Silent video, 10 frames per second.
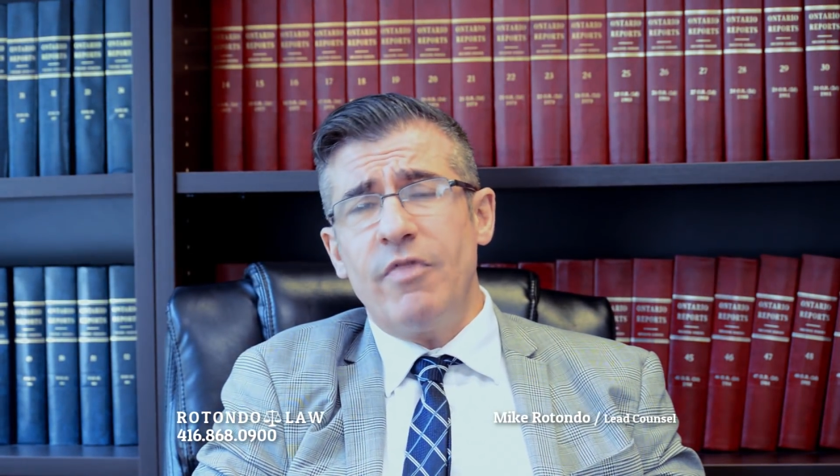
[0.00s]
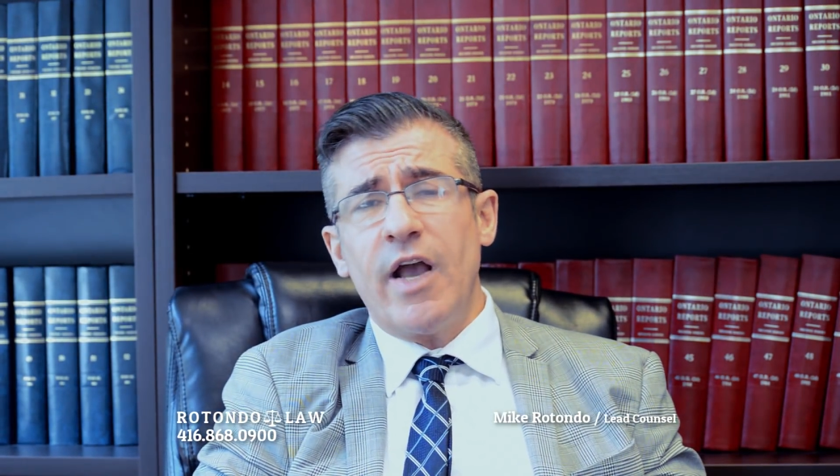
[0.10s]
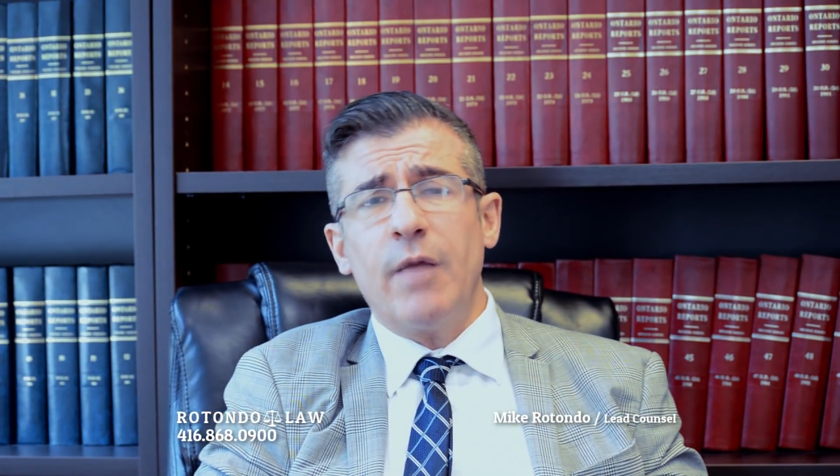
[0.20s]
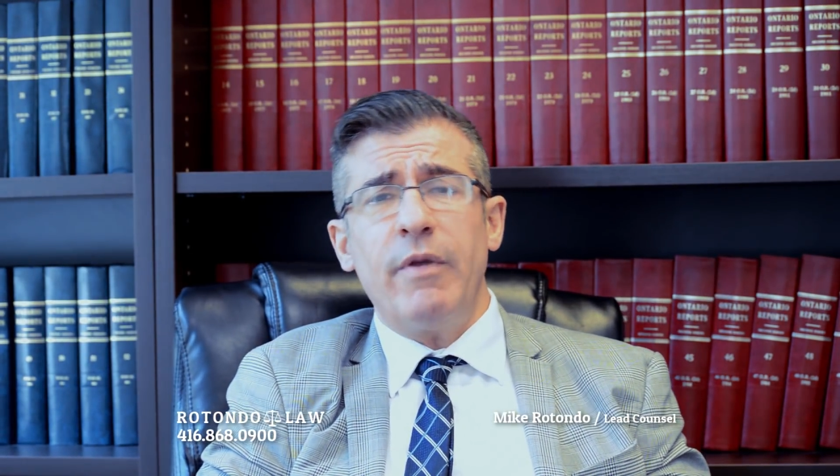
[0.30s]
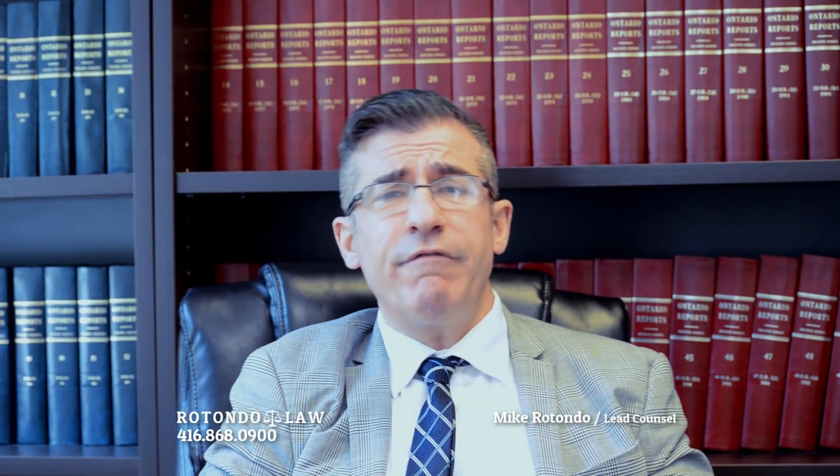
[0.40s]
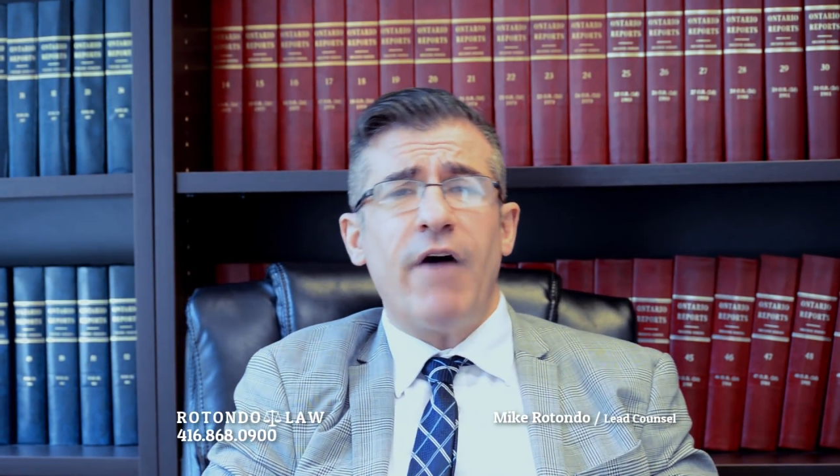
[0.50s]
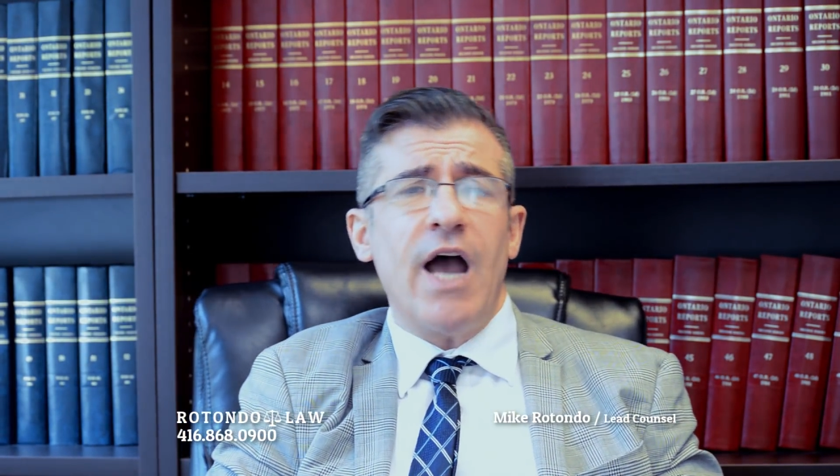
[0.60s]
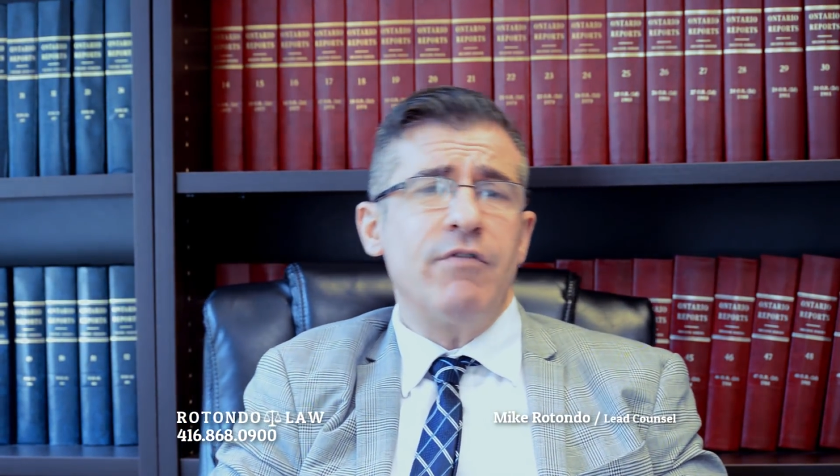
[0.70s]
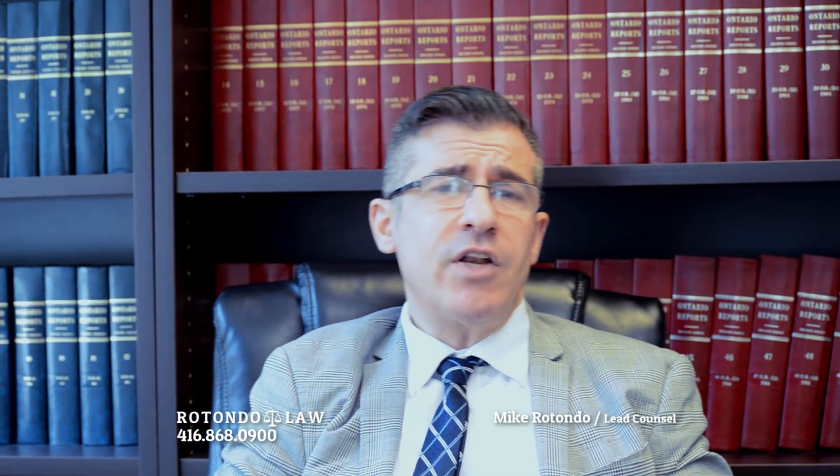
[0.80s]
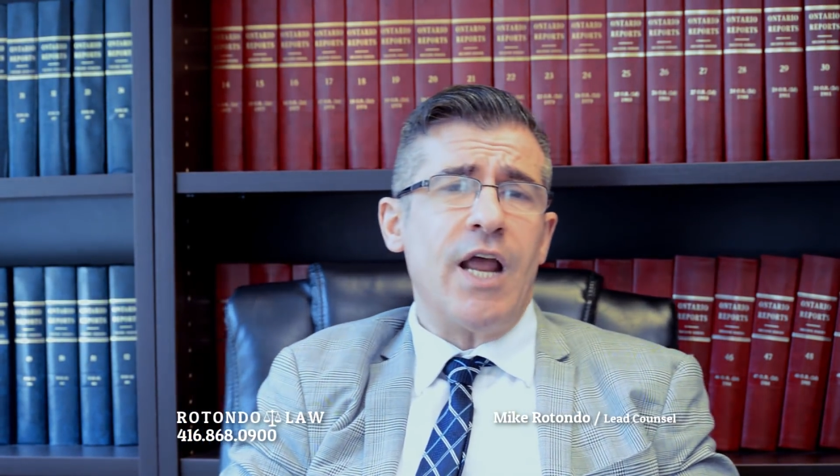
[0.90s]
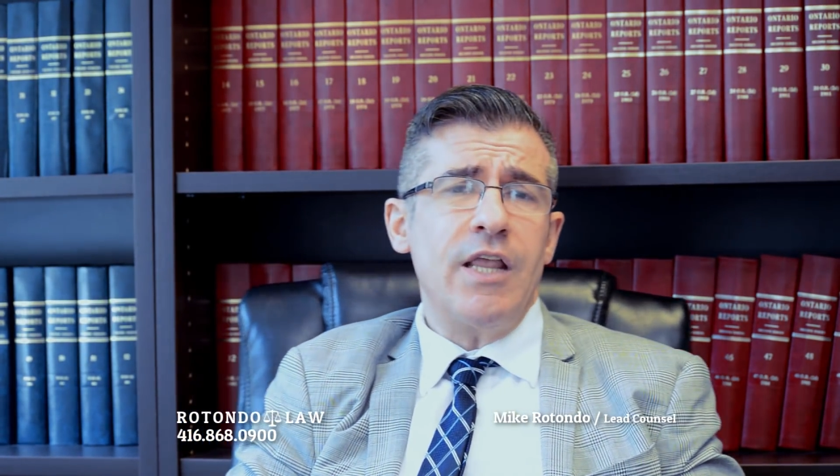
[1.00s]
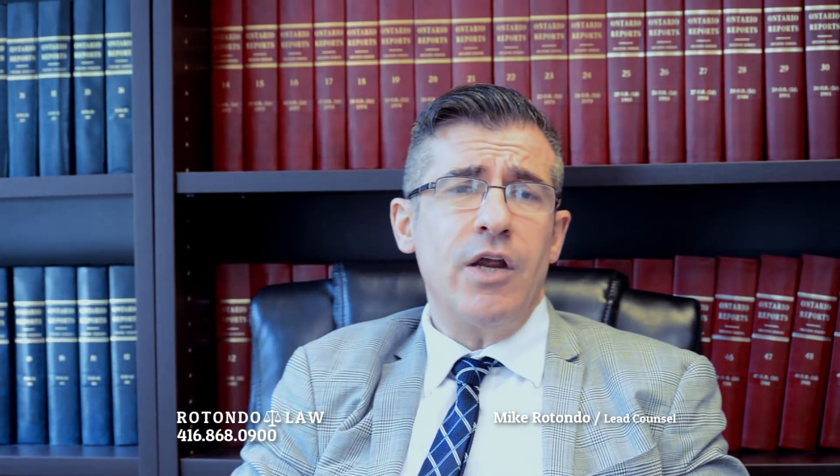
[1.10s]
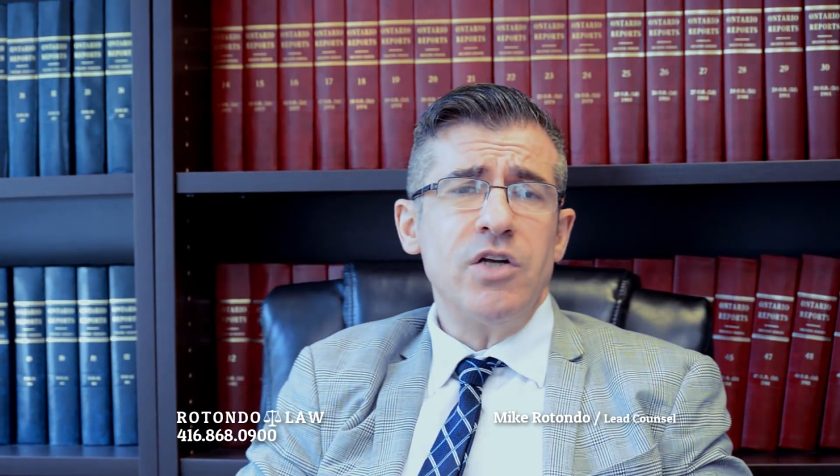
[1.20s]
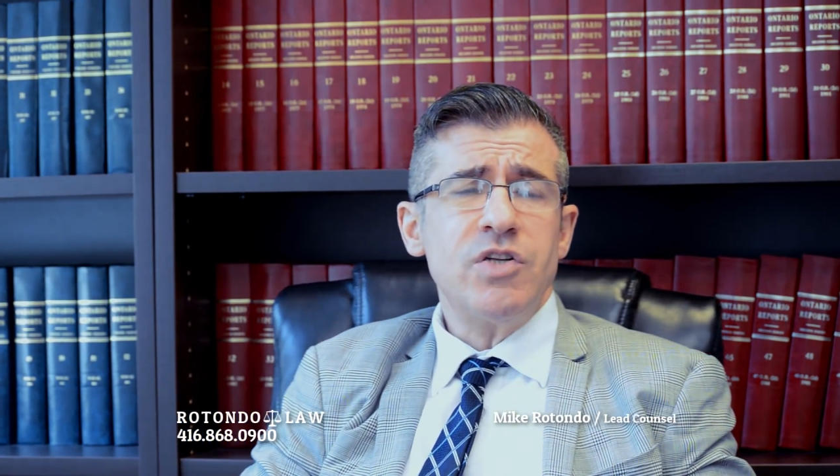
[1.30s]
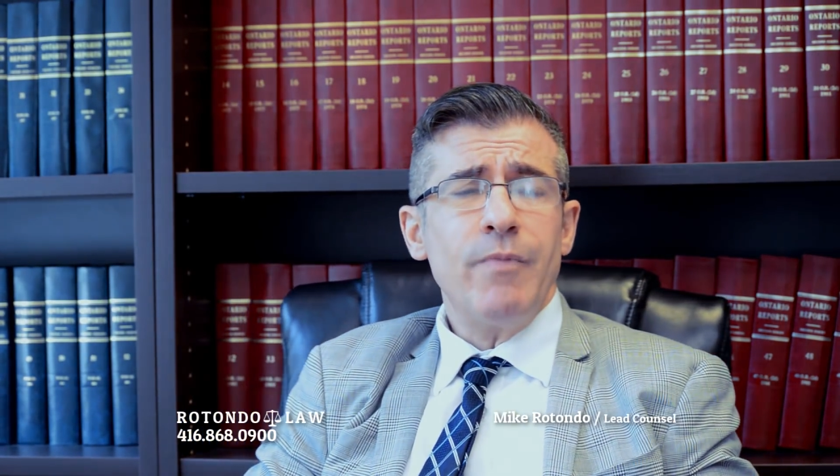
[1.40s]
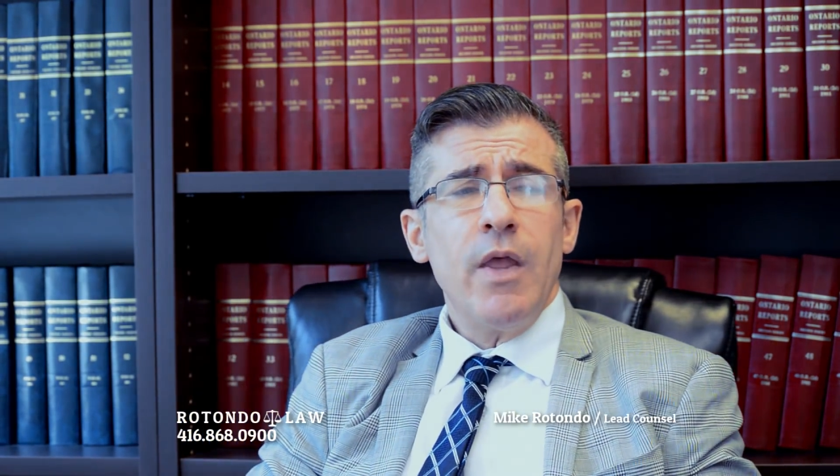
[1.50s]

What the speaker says: That could be 5 or 10 years,